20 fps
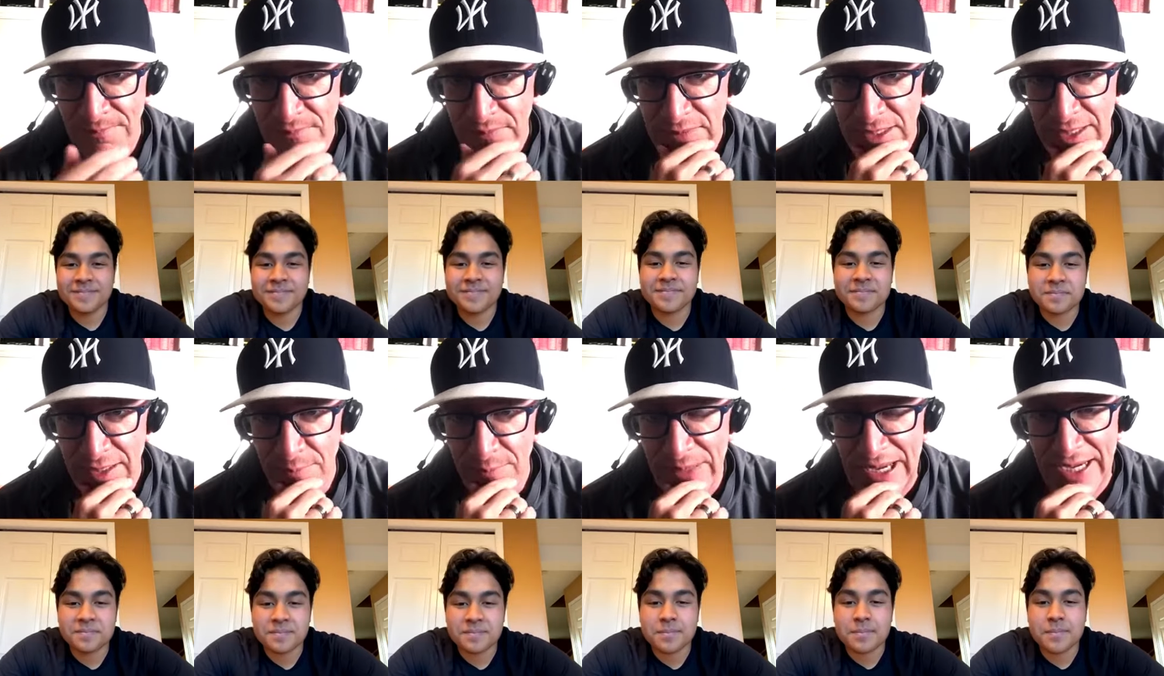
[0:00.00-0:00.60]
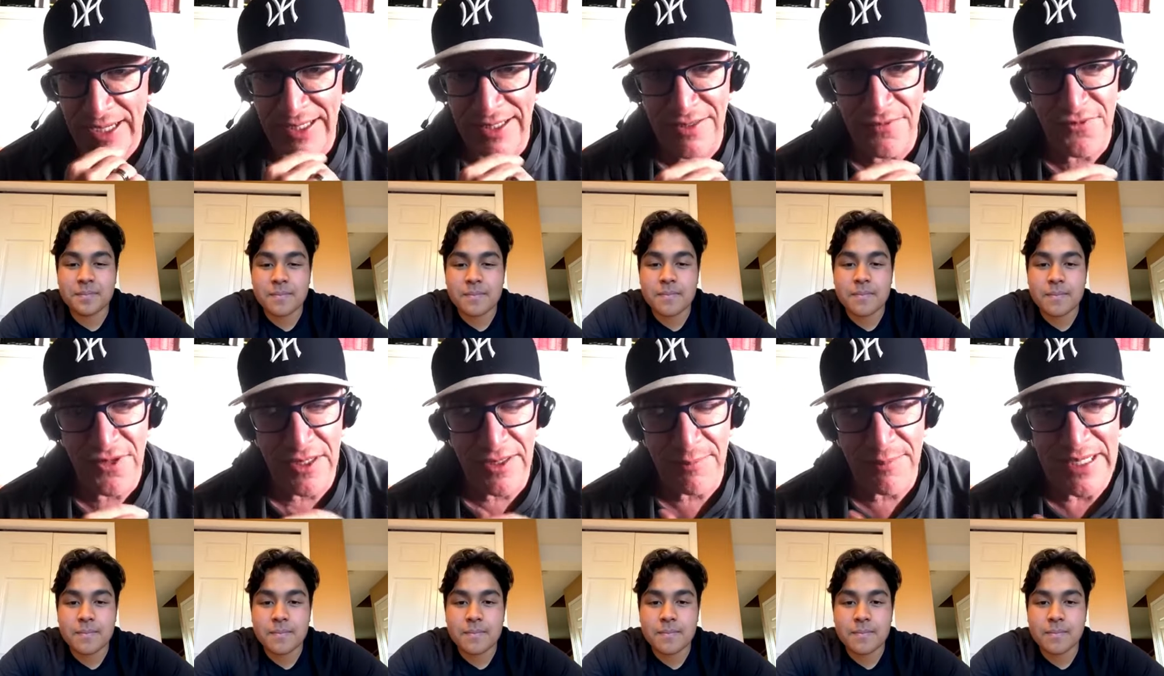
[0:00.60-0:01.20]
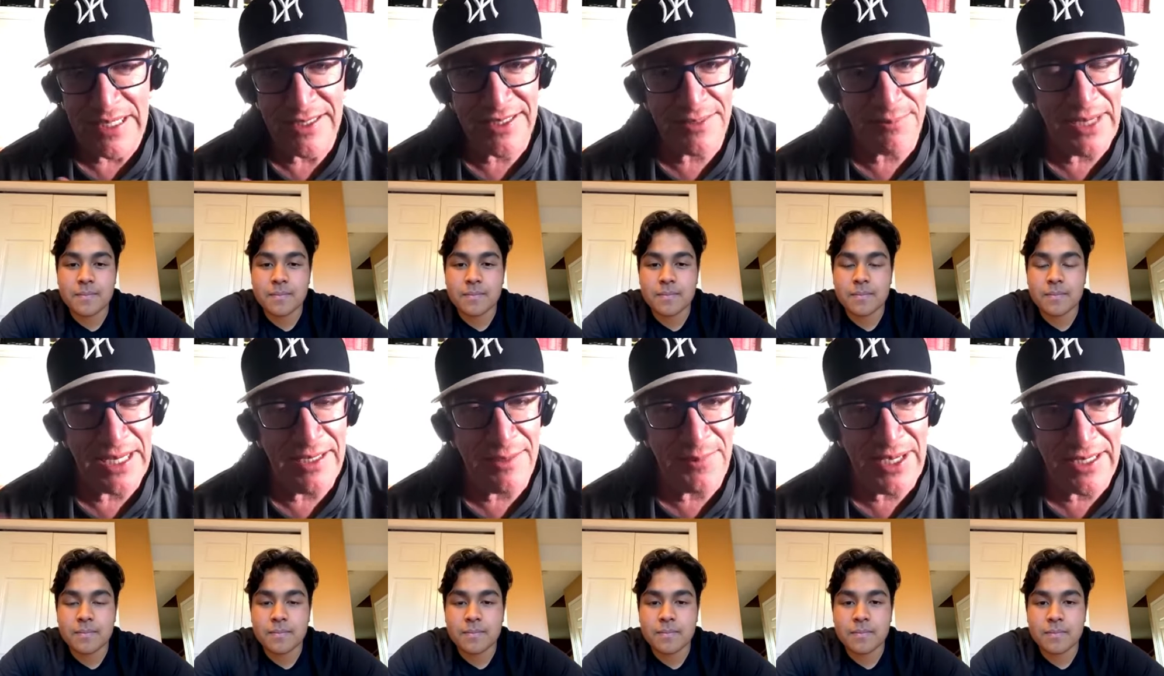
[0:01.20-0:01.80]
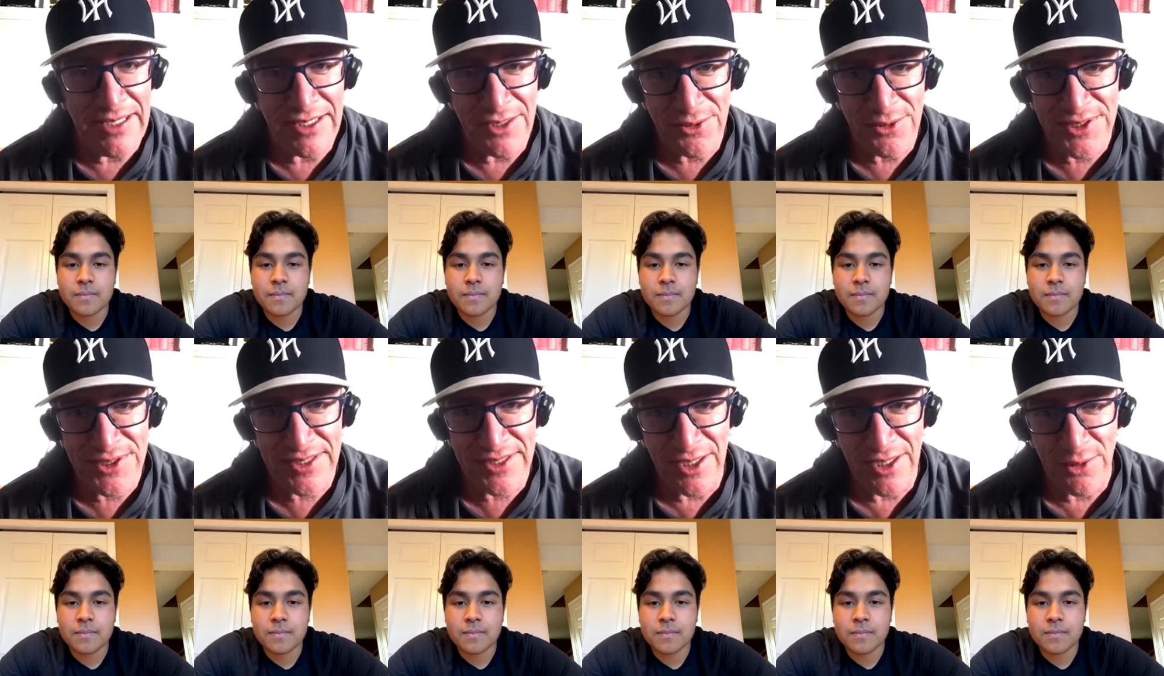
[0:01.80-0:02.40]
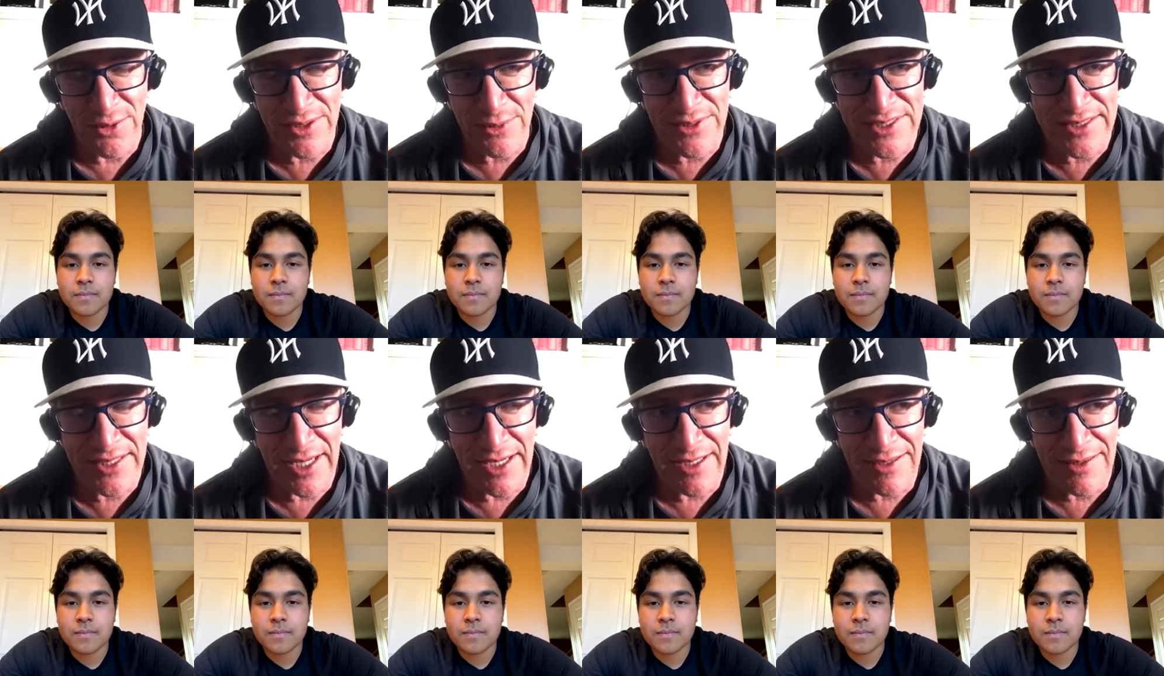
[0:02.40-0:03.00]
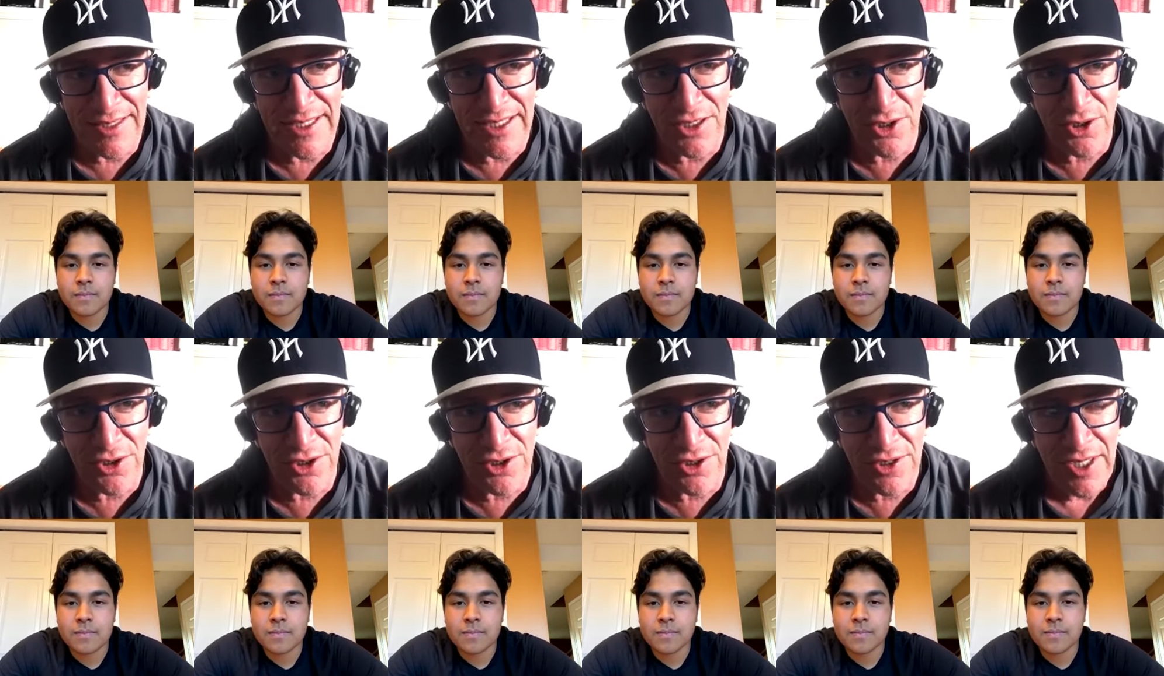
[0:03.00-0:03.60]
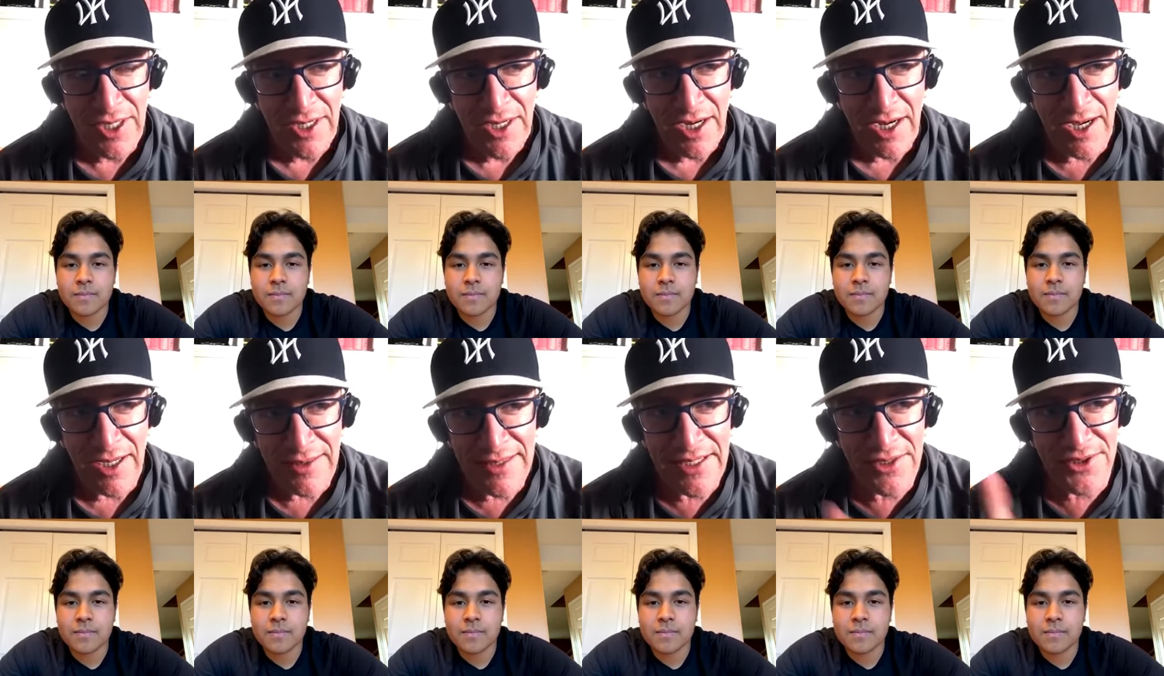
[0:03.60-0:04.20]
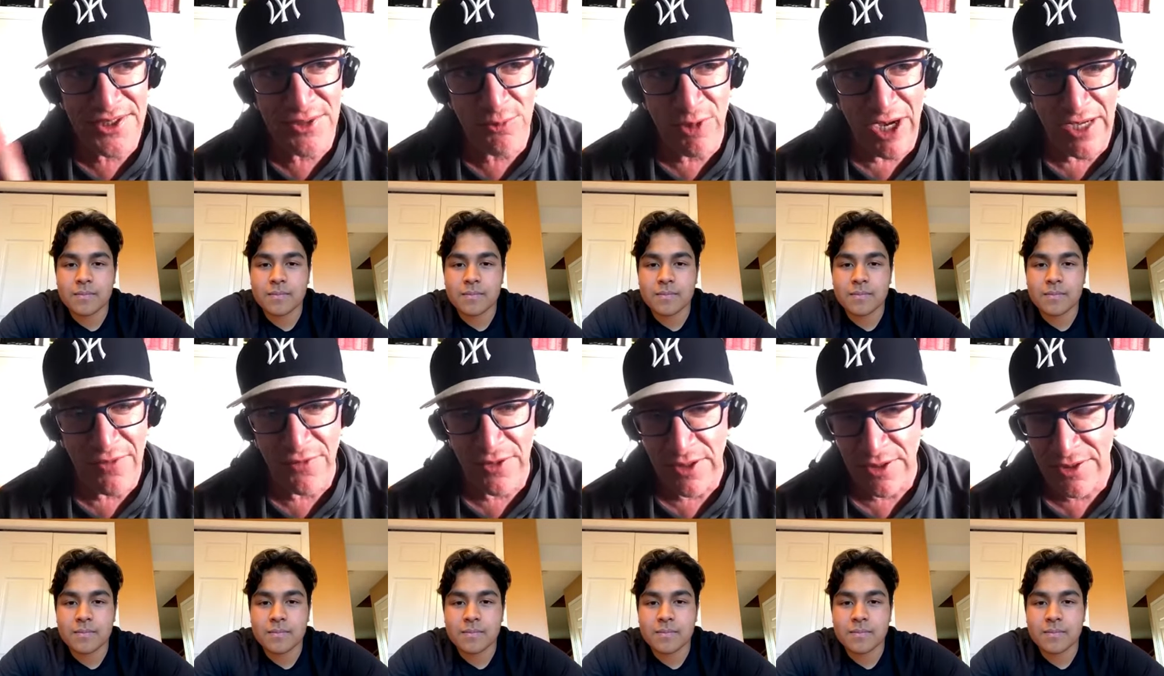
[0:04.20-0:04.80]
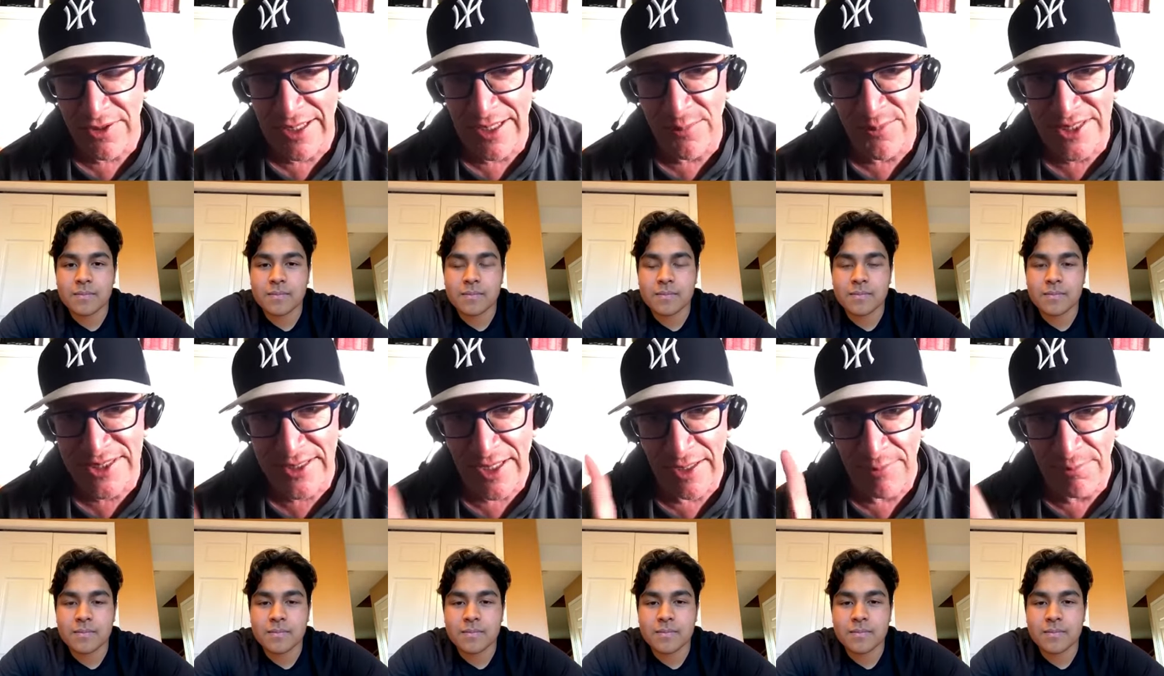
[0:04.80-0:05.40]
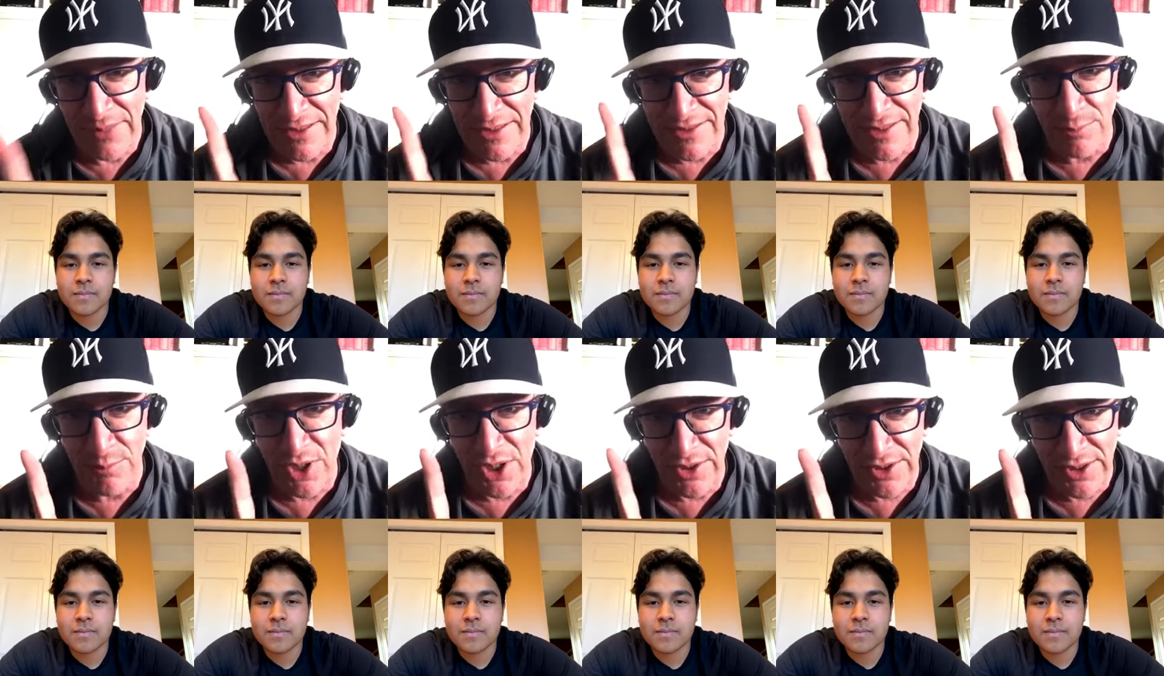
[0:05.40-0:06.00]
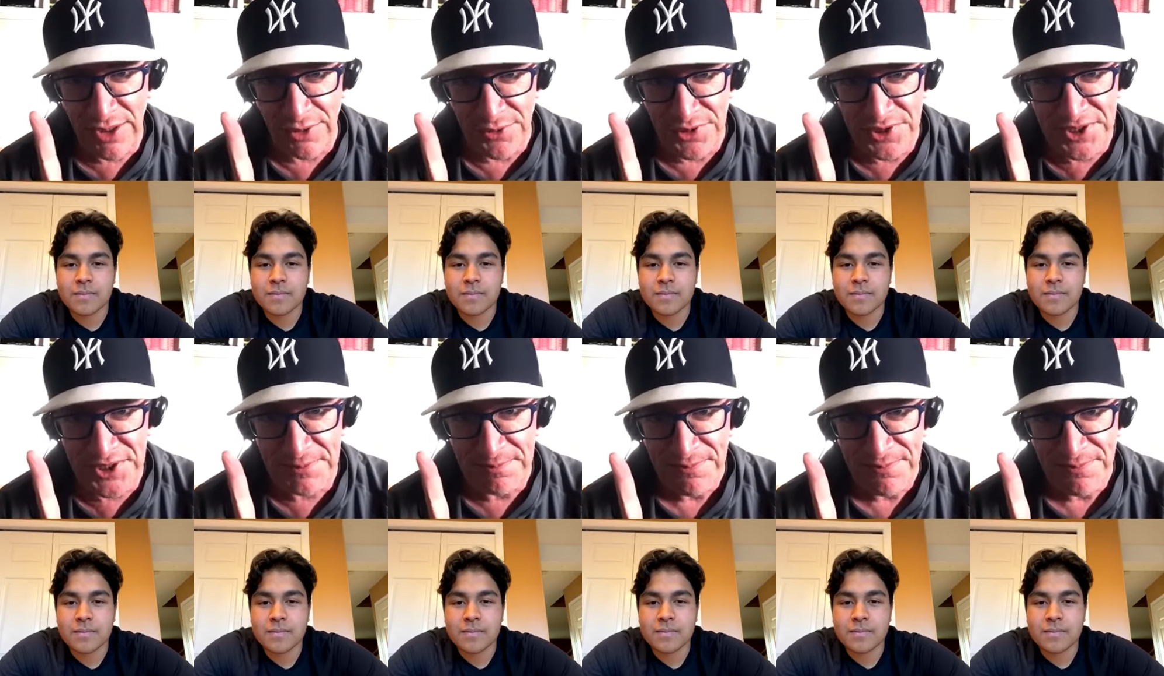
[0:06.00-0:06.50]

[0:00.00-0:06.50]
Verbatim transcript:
Speaker 1: back in the Philippines many, many years ago, there was a leader, leader's wife, and her name was Imelda Marcos.